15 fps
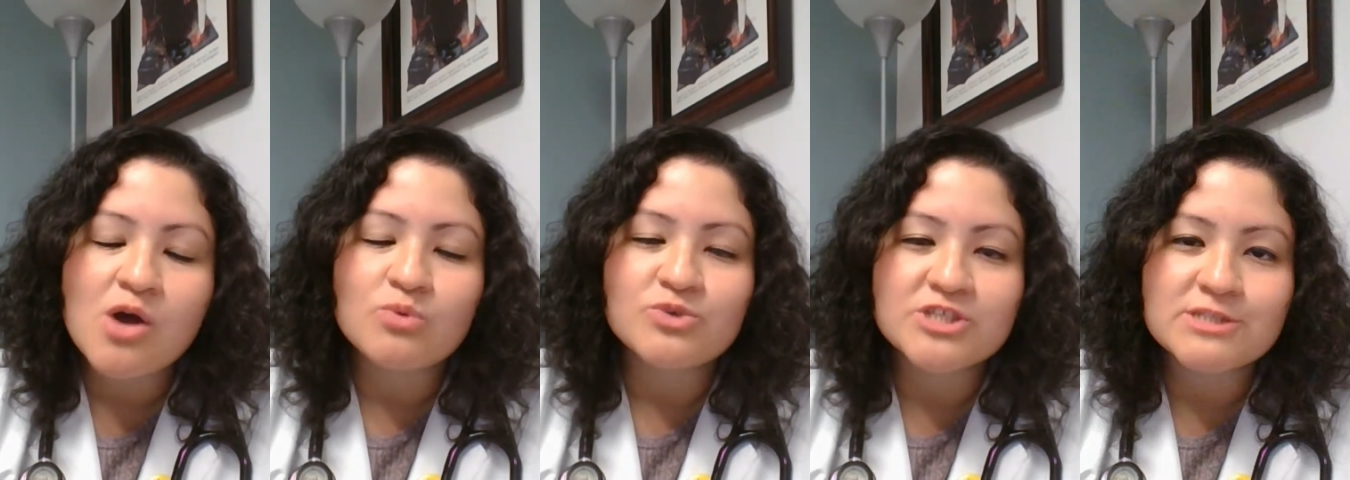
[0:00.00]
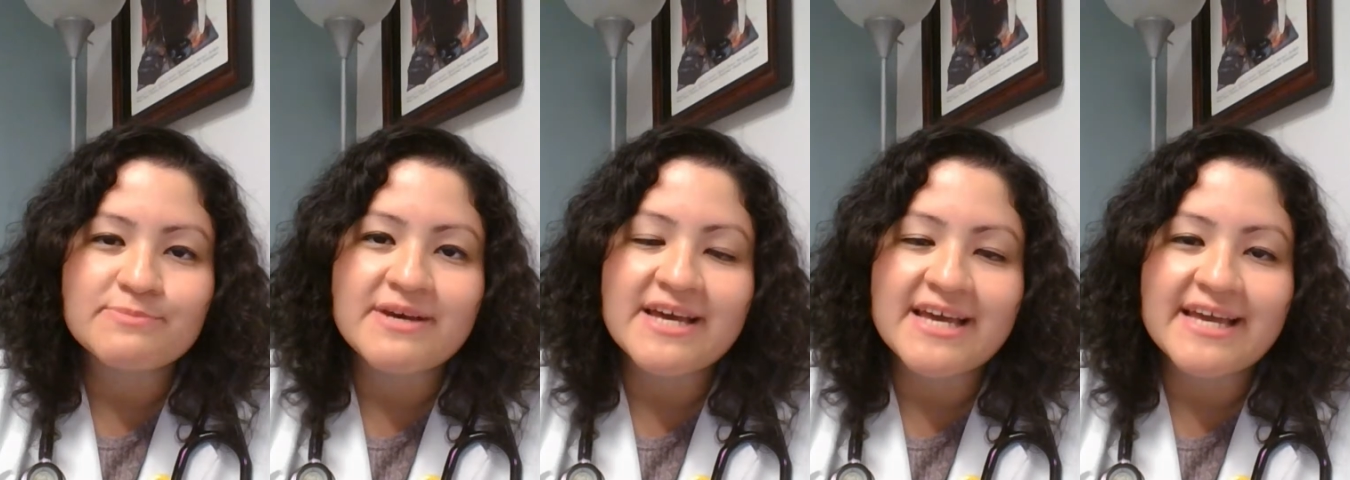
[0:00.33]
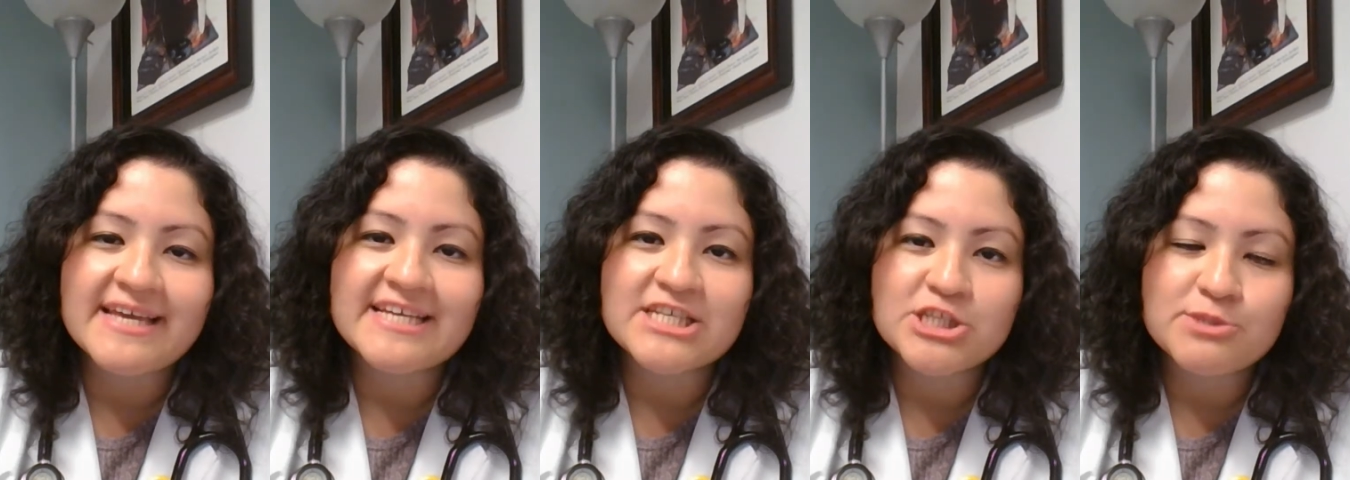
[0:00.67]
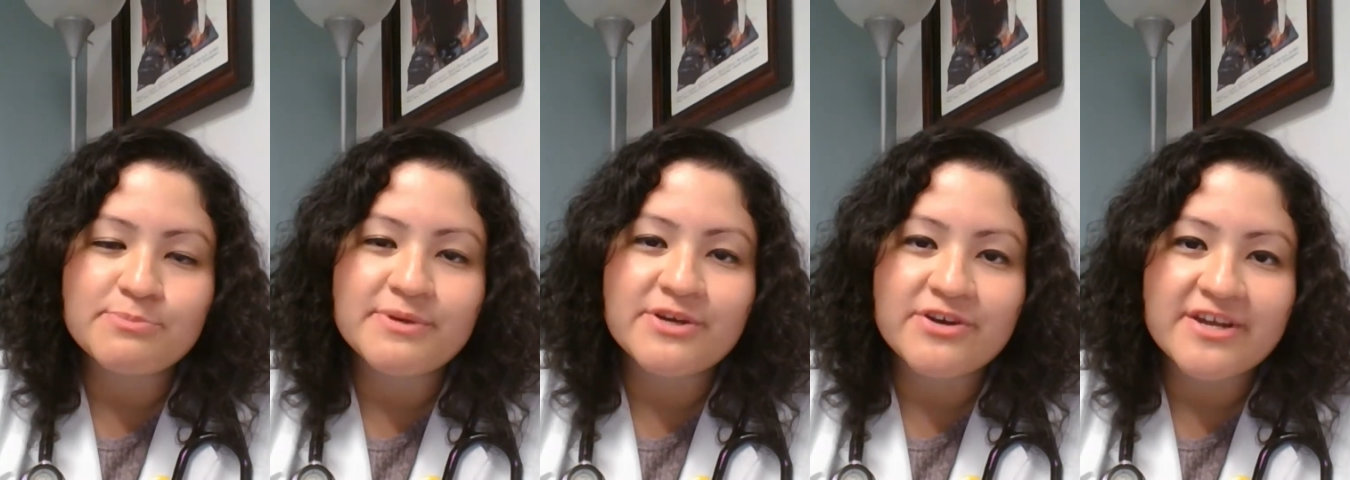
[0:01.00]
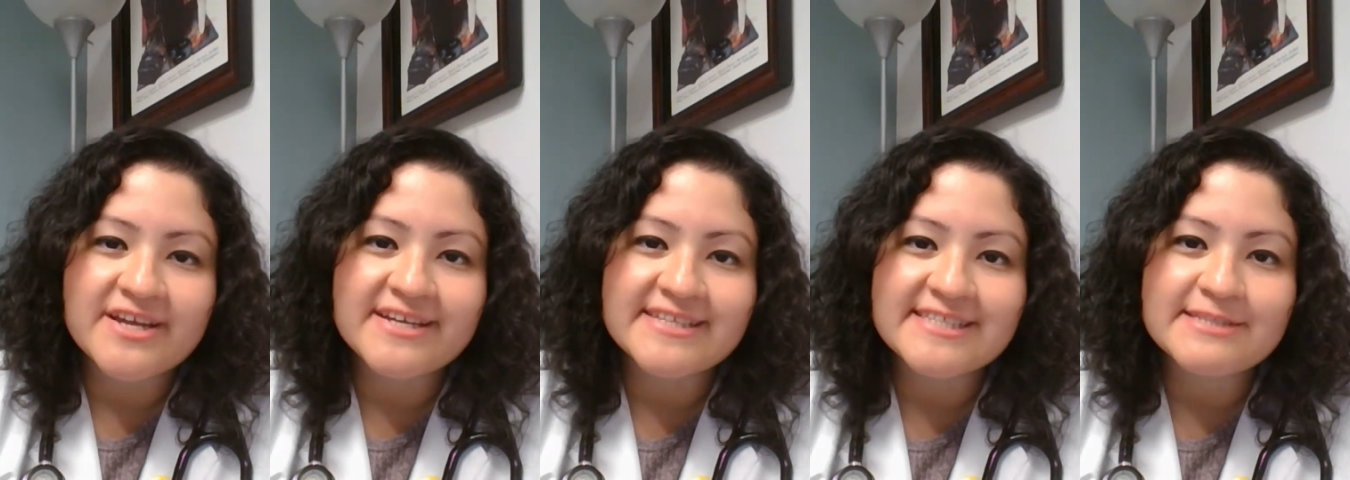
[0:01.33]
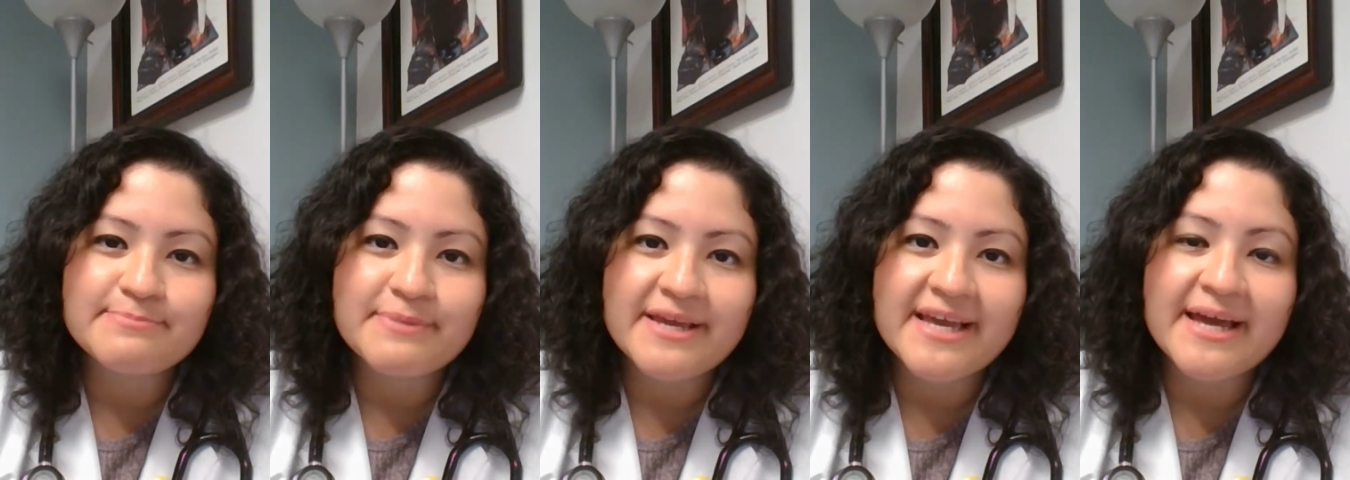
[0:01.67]
was my experience
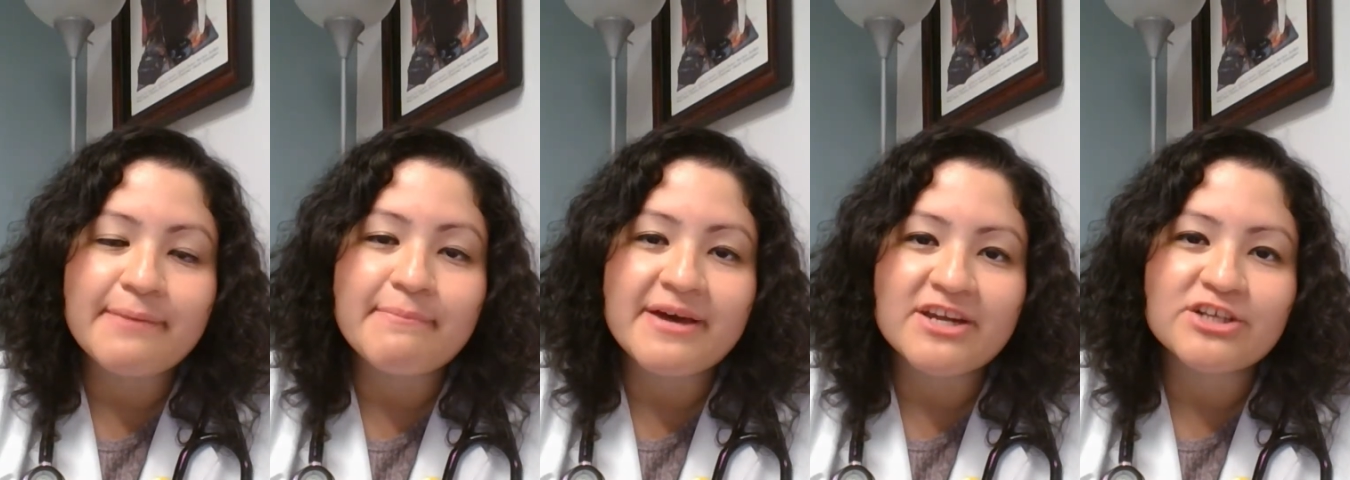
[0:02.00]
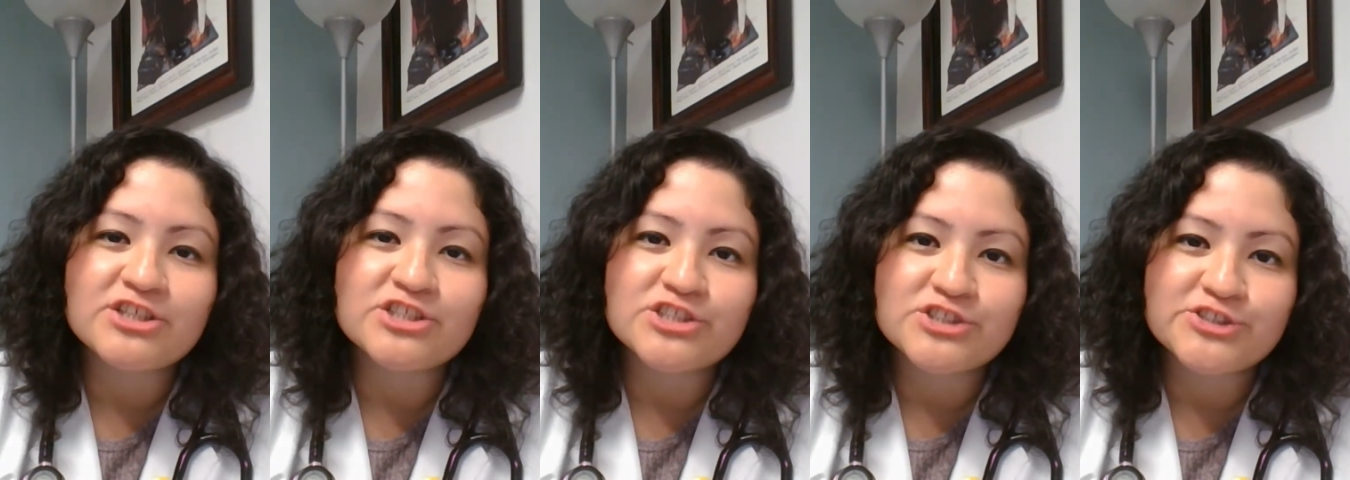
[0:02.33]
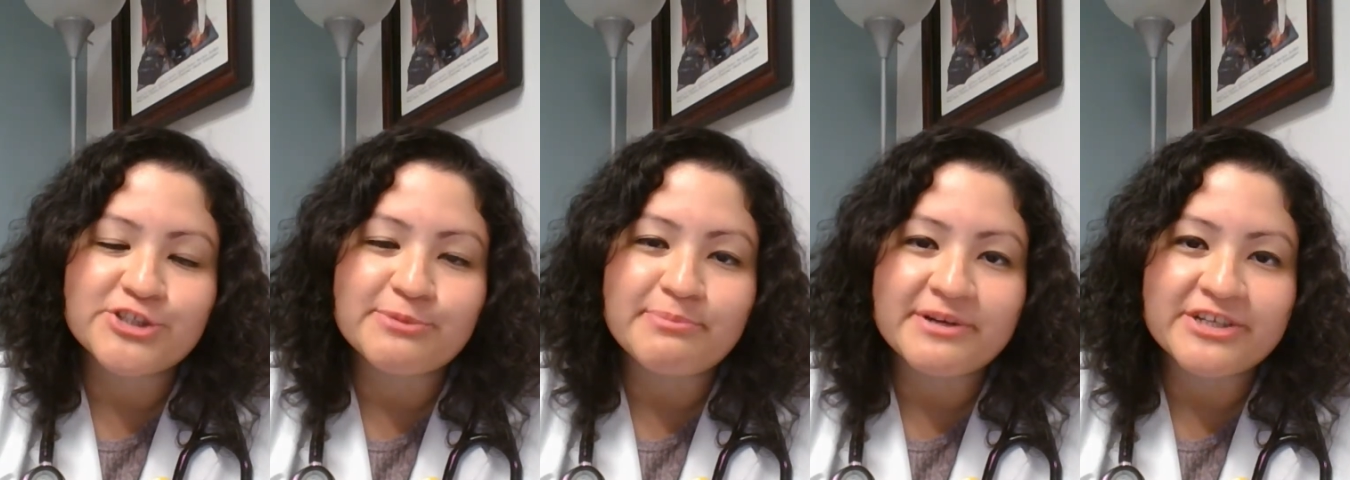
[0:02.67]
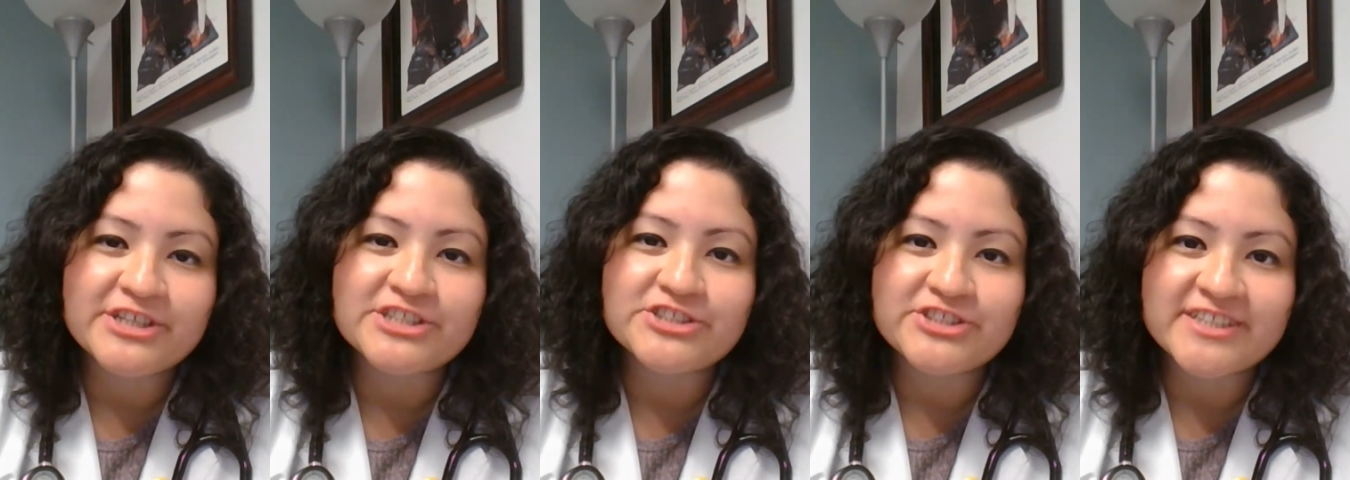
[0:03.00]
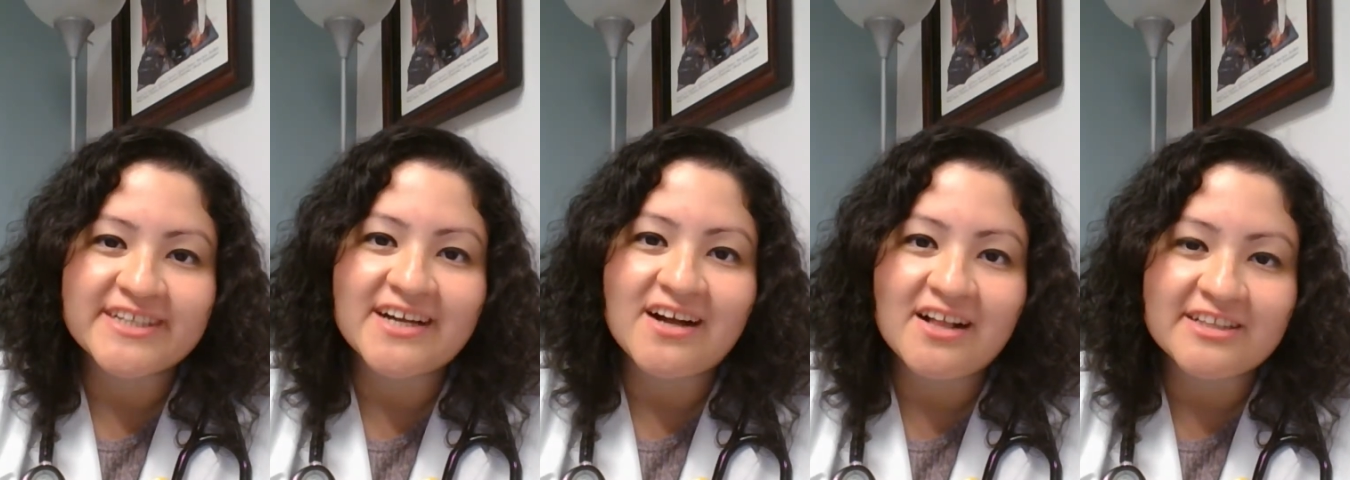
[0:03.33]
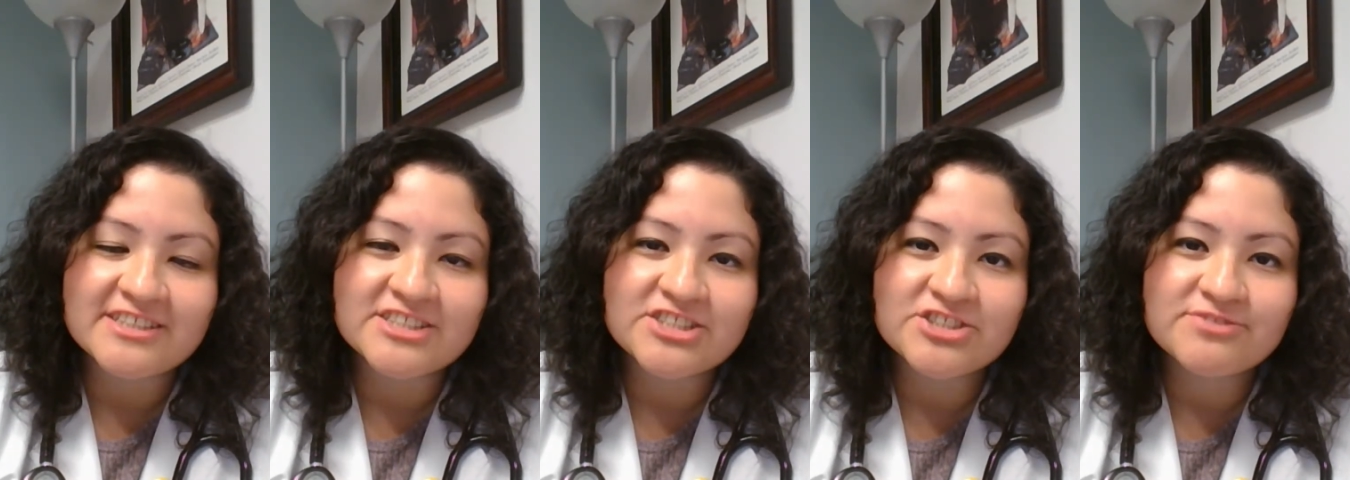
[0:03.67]
being a medical interpreter during
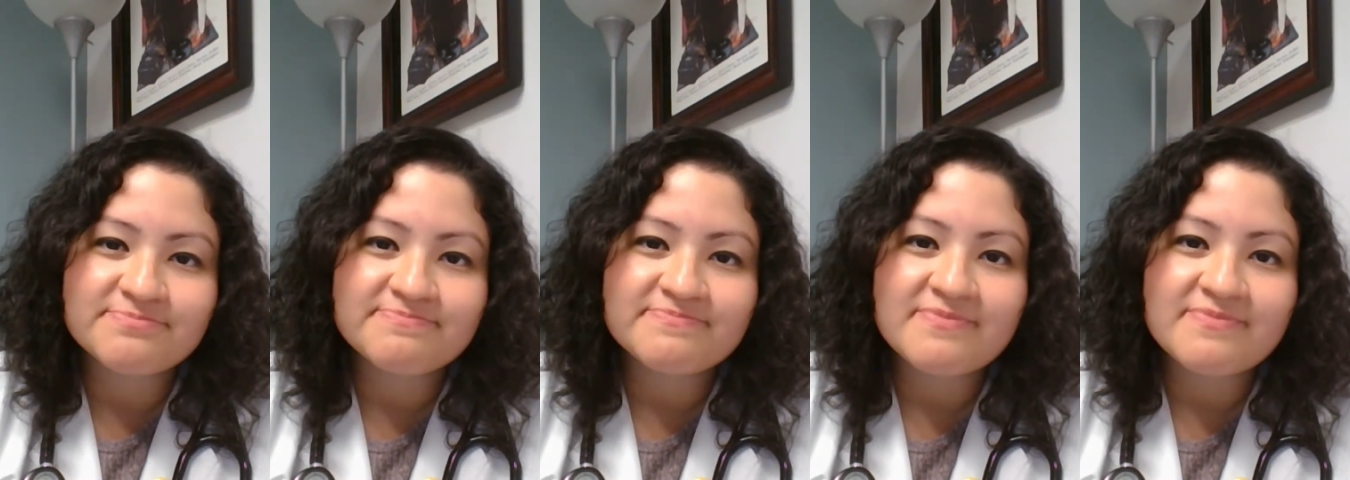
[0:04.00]
college.